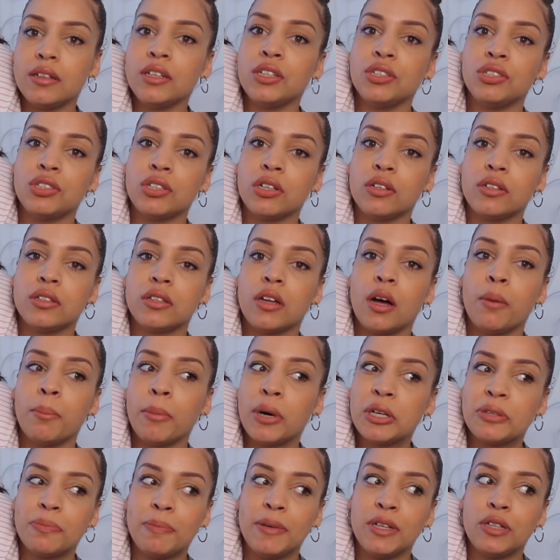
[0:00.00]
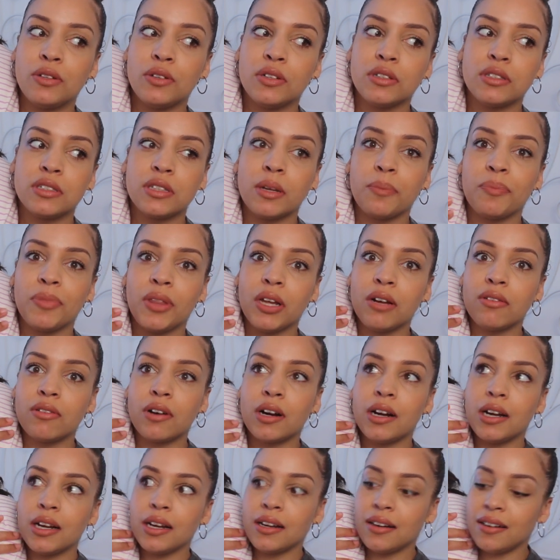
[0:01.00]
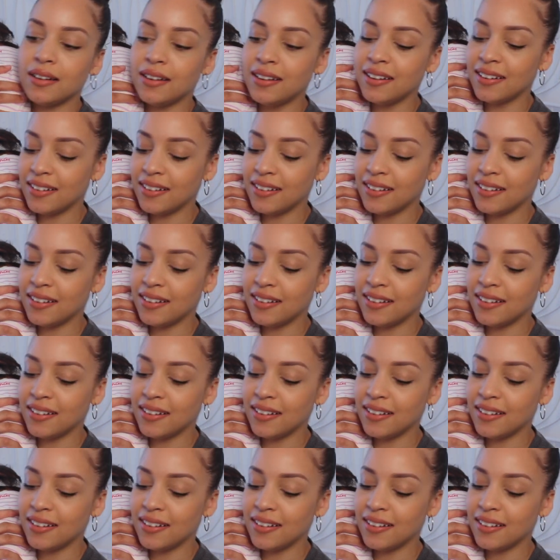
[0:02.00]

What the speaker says: it shows that I must be doing something right.